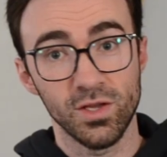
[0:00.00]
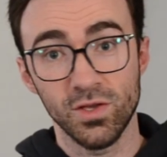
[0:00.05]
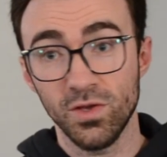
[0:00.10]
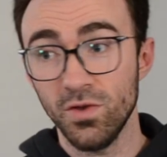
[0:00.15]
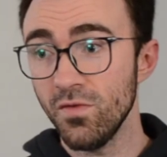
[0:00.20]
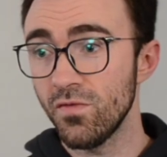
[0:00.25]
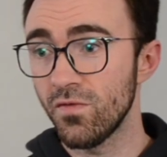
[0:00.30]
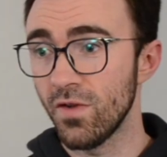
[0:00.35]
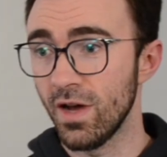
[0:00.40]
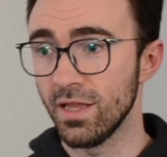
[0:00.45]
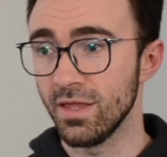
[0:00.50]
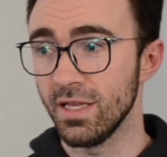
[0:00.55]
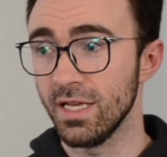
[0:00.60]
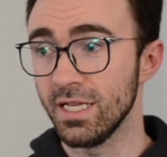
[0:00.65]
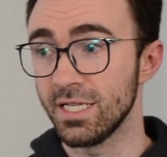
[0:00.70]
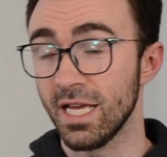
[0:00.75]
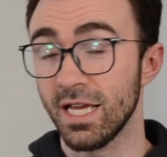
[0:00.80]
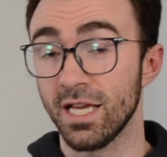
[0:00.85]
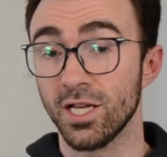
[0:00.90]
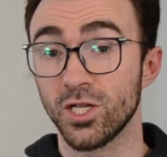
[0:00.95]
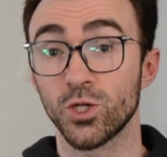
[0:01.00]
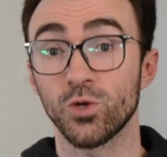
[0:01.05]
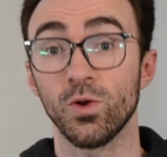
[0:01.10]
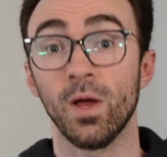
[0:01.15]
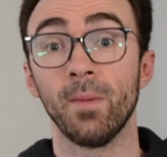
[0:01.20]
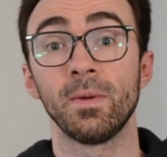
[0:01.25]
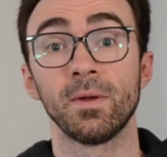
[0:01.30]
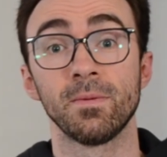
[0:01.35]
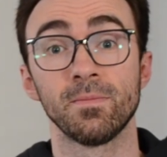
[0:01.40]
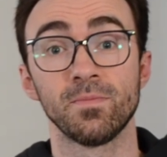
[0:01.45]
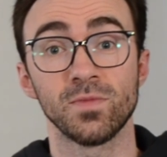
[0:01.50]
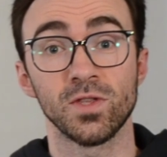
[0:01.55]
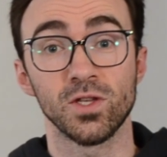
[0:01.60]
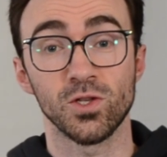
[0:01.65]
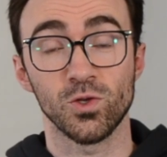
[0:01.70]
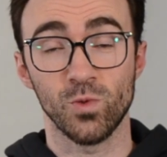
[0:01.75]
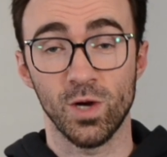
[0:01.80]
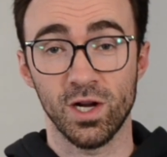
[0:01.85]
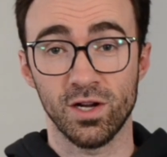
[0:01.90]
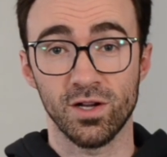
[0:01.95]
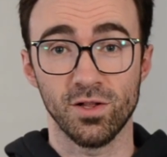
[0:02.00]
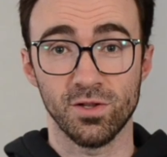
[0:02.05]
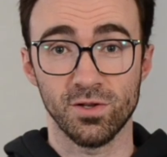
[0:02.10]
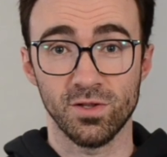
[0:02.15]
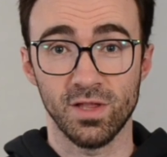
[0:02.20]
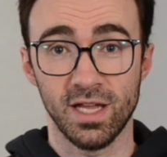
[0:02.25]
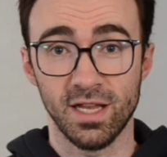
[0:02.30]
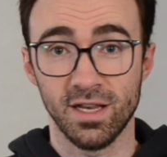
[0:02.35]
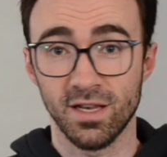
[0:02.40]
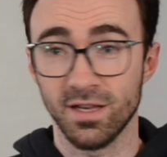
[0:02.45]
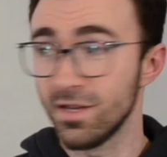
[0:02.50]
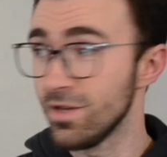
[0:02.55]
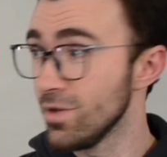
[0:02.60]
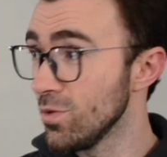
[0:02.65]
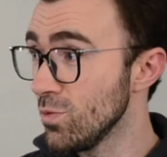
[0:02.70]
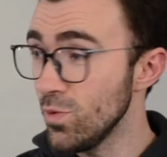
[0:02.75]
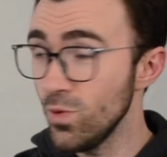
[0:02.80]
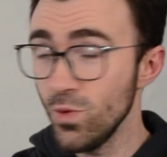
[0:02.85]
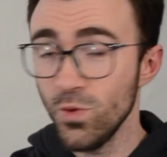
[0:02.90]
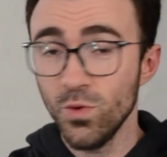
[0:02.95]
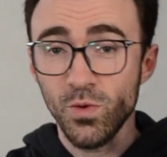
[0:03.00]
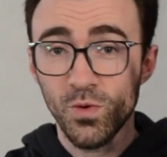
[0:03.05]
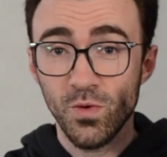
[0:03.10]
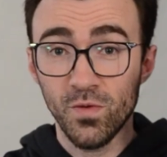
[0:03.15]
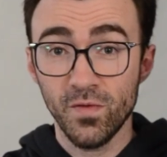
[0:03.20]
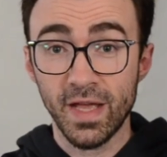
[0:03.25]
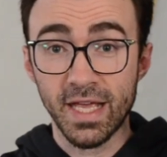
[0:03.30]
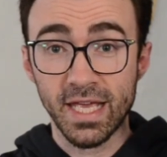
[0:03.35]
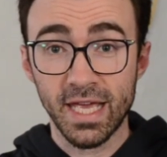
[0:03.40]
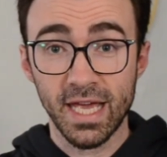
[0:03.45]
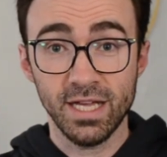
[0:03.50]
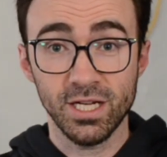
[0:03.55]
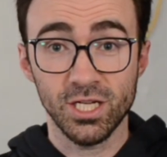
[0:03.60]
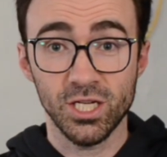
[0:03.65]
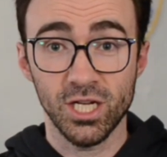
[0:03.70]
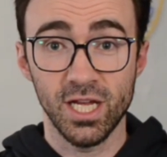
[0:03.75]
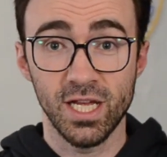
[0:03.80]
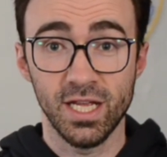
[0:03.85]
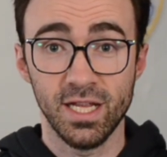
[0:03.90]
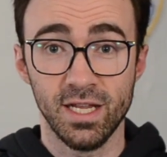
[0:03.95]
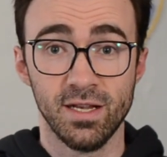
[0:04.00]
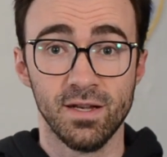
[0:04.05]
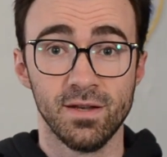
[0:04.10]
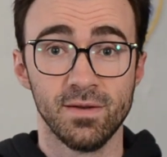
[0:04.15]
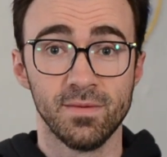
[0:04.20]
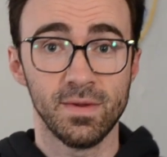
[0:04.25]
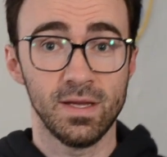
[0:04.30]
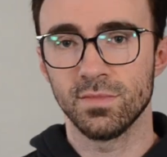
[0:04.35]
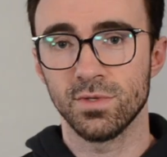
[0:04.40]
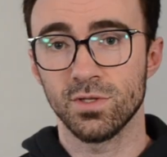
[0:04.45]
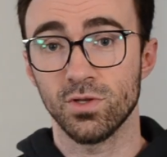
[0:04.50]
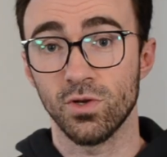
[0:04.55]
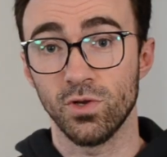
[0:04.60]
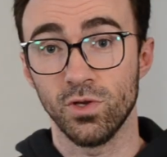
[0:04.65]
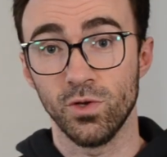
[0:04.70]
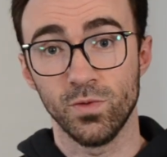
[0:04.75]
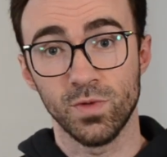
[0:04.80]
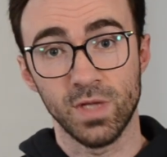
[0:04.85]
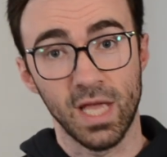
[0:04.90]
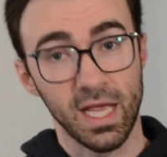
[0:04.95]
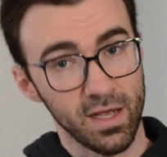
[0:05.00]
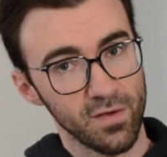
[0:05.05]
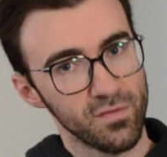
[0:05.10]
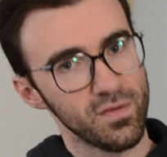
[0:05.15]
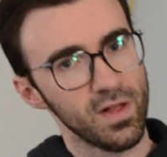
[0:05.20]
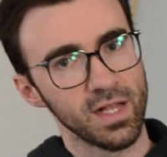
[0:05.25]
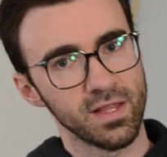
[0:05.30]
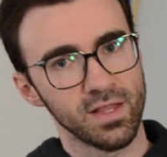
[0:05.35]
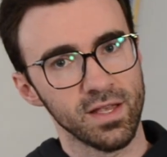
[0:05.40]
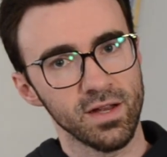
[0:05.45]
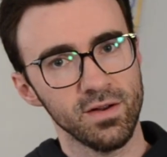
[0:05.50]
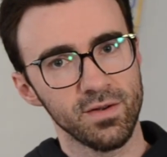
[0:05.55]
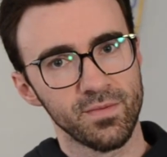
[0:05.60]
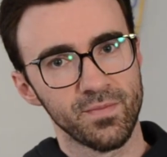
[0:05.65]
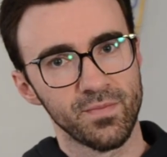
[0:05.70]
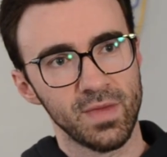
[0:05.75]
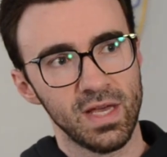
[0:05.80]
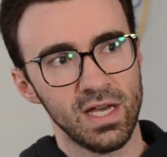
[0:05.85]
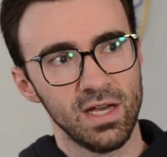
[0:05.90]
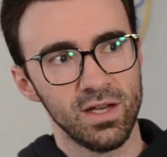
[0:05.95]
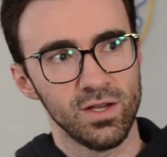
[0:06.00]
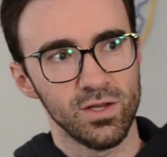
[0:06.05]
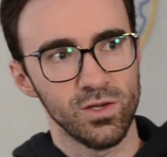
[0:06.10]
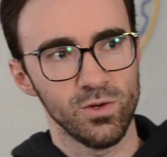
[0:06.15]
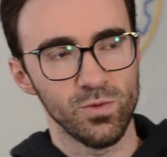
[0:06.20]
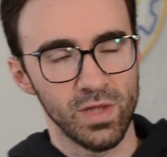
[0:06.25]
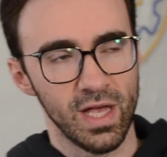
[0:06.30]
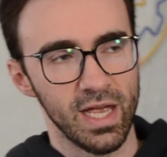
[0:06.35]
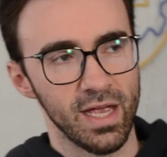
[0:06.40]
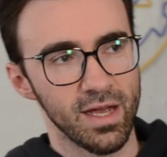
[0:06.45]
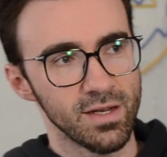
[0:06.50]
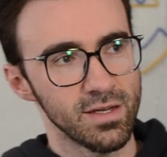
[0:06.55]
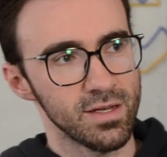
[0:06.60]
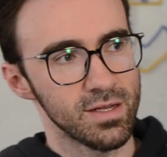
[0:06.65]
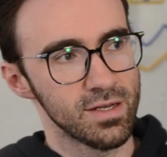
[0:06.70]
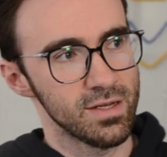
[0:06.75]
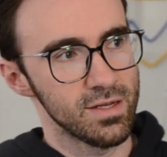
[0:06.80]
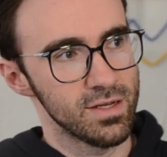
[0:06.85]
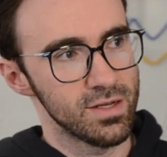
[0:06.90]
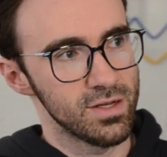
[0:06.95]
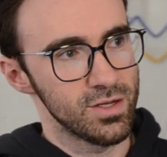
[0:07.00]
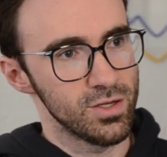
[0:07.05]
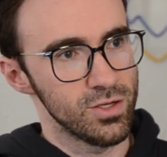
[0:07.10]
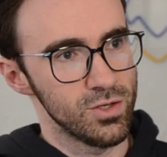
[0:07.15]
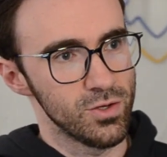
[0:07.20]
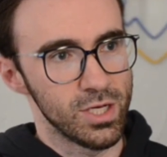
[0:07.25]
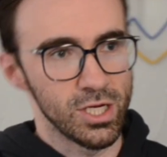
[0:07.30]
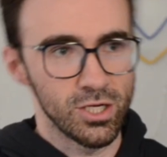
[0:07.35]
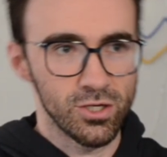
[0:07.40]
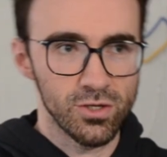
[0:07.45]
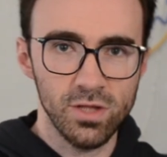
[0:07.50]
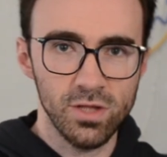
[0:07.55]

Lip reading: you finally take a trip to Square Color Land. Woo, vacation. So you take a flight there, you land, you get your